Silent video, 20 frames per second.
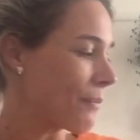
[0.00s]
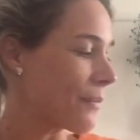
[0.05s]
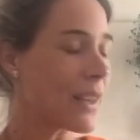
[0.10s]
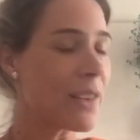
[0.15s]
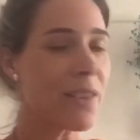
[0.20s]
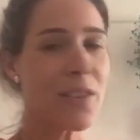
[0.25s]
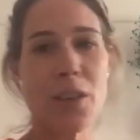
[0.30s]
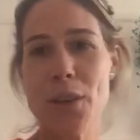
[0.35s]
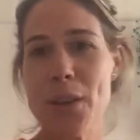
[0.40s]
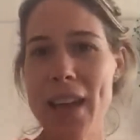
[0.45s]

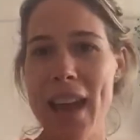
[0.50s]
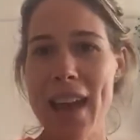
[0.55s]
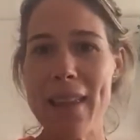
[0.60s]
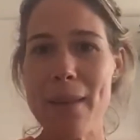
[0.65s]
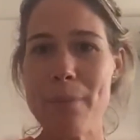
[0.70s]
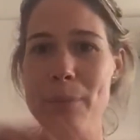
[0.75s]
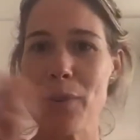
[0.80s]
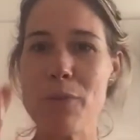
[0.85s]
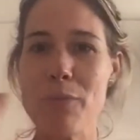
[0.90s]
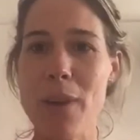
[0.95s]
So you get
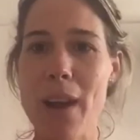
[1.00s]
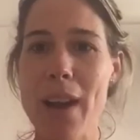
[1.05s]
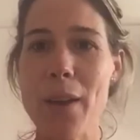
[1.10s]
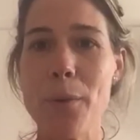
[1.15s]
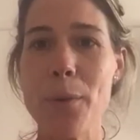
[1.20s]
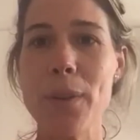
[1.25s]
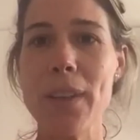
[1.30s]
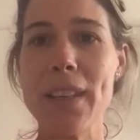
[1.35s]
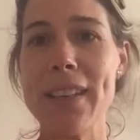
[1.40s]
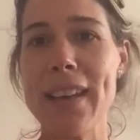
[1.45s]
them to write
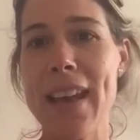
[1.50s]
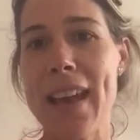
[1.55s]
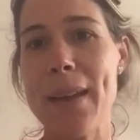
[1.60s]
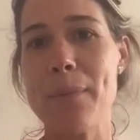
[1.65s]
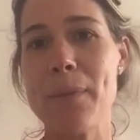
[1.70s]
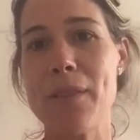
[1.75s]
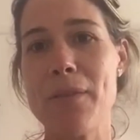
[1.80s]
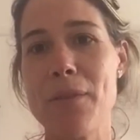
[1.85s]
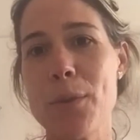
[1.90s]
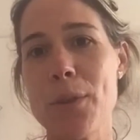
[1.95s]
all the
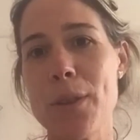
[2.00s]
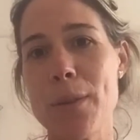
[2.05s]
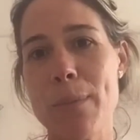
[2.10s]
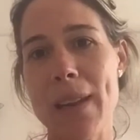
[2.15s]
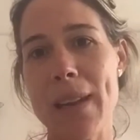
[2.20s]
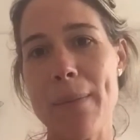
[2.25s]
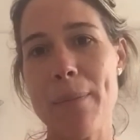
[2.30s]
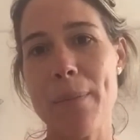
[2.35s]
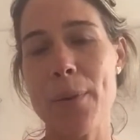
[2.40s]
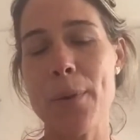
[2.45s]
names of all the
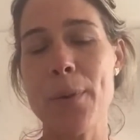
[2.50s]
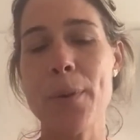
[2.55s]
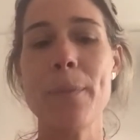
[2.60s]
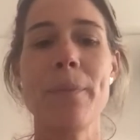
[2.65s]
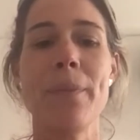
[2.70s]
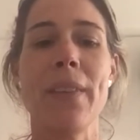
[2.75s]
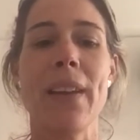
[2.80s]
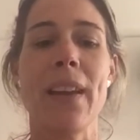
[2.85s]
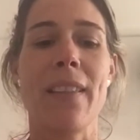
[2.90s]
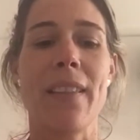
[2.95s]
people
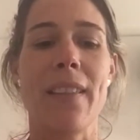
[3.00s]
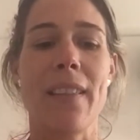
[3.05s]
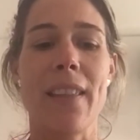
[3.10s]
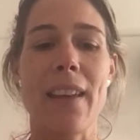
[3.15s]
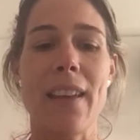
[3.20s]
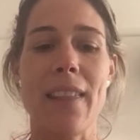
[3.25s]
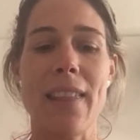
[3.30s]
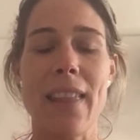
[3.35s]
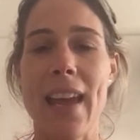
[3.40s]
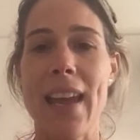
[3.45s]

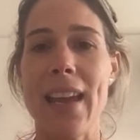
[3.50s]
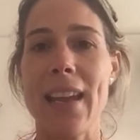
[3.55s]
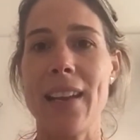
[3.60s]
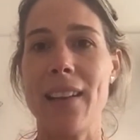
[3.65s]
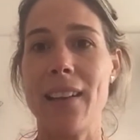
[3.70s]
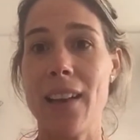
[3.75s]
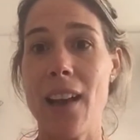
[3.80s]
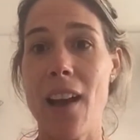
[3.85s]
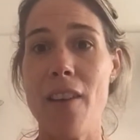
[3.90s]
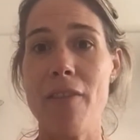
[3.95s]
that they
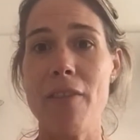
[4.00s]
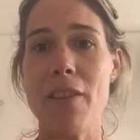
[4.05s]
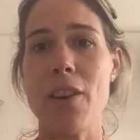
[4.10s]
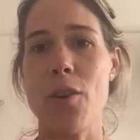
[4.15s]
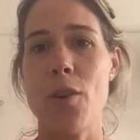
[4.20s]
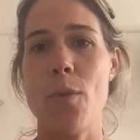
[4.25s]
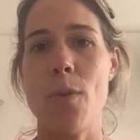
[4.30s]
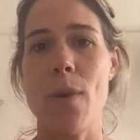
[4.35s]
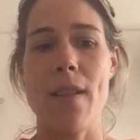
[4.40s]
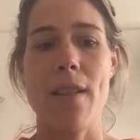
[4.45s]
love and
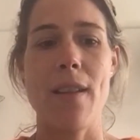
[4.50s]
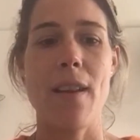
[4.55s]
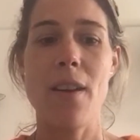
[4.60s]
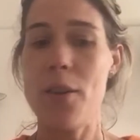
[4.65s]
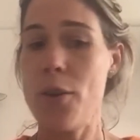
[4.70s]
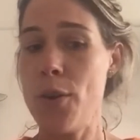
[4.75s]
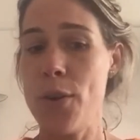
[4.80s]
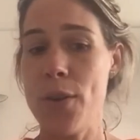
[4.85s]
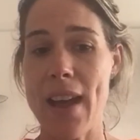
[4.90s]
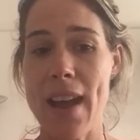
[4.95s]

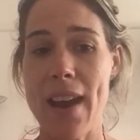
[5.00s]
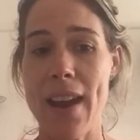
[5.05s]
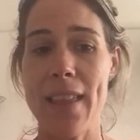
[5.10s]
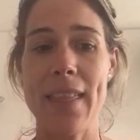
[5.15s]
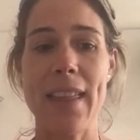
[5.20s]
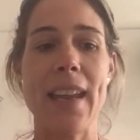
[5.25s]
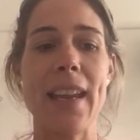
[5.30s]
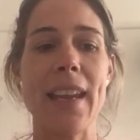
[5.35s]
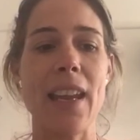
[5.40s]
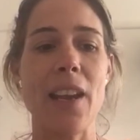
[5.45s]
who they are
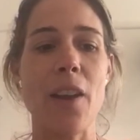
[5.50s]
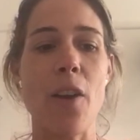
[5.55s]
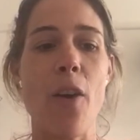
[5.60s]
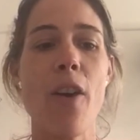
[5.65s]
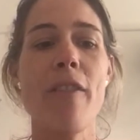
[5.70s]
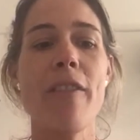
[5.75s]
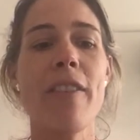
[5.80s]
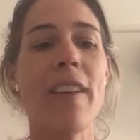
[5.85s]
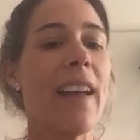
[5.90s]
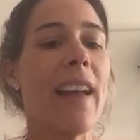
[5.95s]
thinking
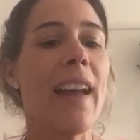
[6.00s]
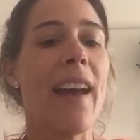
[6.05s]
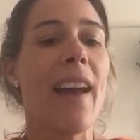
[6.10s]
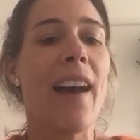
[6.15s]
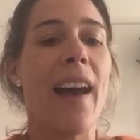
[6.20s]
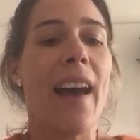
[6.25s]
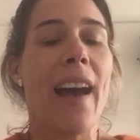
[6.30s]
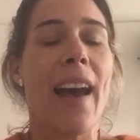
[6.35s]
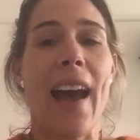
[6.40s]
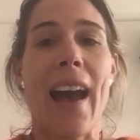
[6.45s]
of.
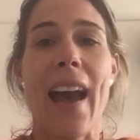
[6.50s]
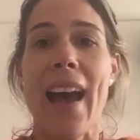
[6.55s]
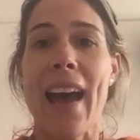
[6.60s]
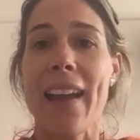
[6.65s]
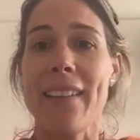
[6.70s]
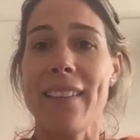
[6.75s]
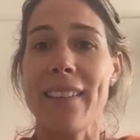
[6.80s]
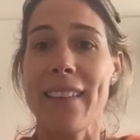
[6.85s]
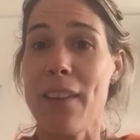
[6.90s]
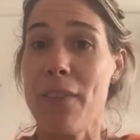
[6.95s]

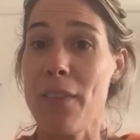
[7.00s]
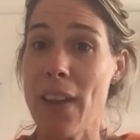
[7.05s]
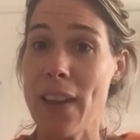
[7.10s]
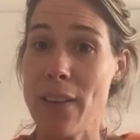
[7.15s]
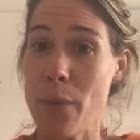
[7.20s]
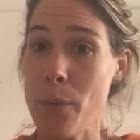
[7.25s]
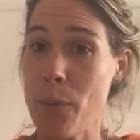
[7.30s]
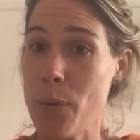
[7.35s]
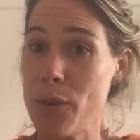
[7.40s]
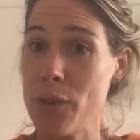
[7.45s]
And if they
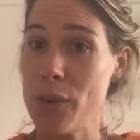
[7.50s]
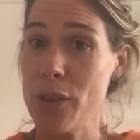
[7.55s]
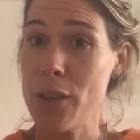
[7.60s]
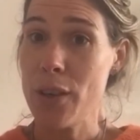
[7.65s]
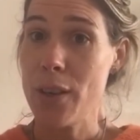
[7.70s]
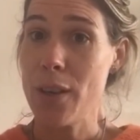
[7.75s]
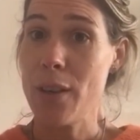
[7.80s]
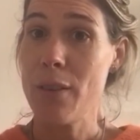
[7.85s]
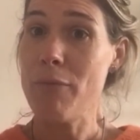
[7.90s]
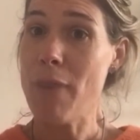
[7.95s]
don't want to
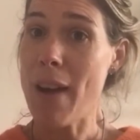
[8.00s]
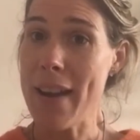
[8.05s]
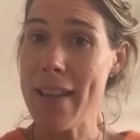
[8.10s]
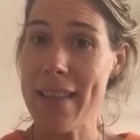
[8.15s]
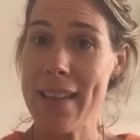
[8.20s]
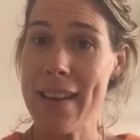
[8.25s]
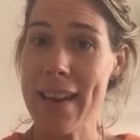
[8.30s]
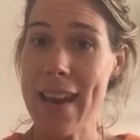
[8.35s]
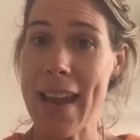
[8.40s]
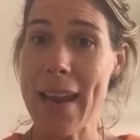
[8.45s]

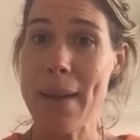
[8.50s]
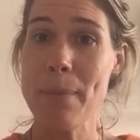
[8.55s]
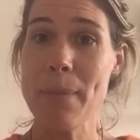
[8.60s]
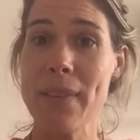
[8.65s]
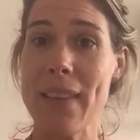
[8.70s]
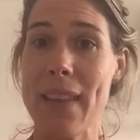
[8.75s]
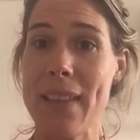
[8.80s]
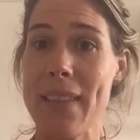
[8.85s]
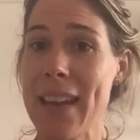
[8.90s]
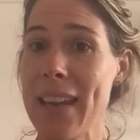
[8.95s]
write the
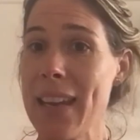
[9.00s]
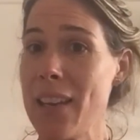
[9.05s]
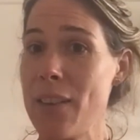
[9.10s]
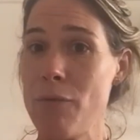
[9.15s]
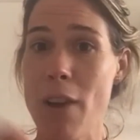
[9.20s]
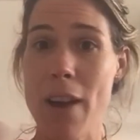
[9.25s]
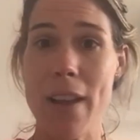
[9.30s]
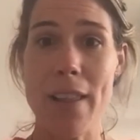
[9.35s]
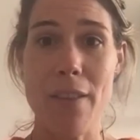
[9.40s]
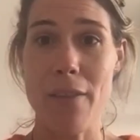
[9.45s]
names, then they can
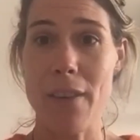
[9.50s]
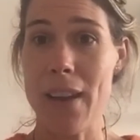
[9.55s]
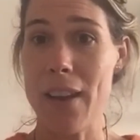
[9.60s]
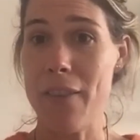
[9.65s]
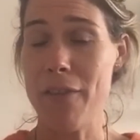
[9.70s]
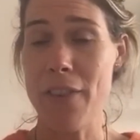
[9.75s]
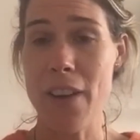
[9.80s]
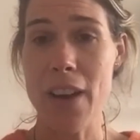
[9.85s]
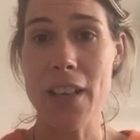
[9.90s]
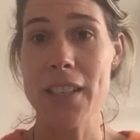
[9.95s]
write the
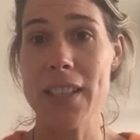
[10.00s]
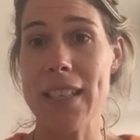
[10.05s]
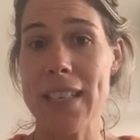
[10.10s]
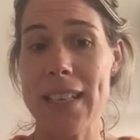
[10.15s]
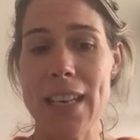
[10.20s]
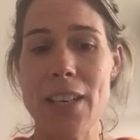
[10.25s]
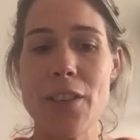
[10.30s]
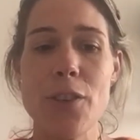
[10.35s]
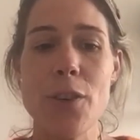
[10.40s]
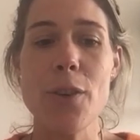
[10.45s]
first
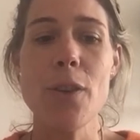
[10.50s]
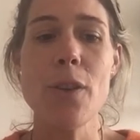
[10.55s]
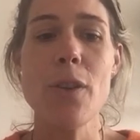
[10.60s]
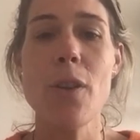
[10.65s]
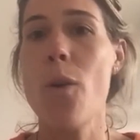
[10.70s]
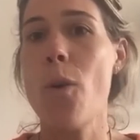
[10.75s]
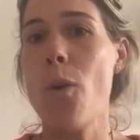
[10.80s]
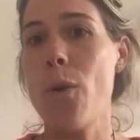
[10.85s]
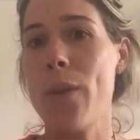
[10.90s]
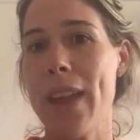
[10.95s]
initial,
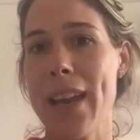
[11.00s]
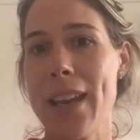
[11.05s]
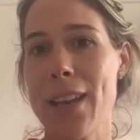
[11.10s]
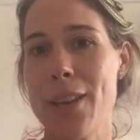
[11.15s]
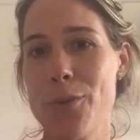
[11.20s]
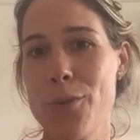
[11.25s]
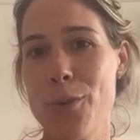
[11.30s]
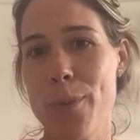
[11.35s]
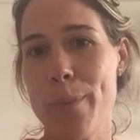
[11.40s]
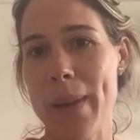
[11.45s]
or they
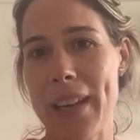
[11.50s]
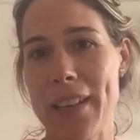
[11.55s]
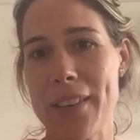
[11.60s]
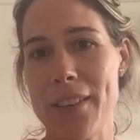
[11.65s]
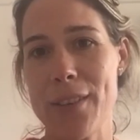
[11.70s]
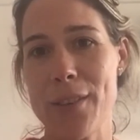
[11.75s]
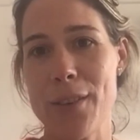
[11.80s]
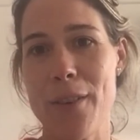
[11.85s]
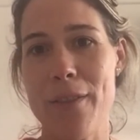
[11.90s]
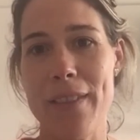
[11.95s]
can draw
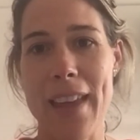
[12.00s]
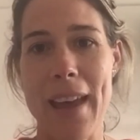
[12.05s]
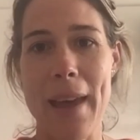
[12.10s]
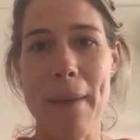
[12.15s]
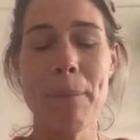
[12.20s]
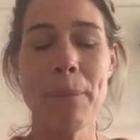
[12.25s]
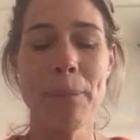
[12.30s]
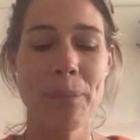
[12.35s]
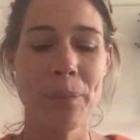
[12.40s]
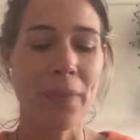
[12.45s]
pictures of
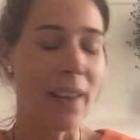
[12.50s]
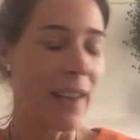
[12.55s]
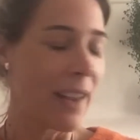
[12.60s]
them.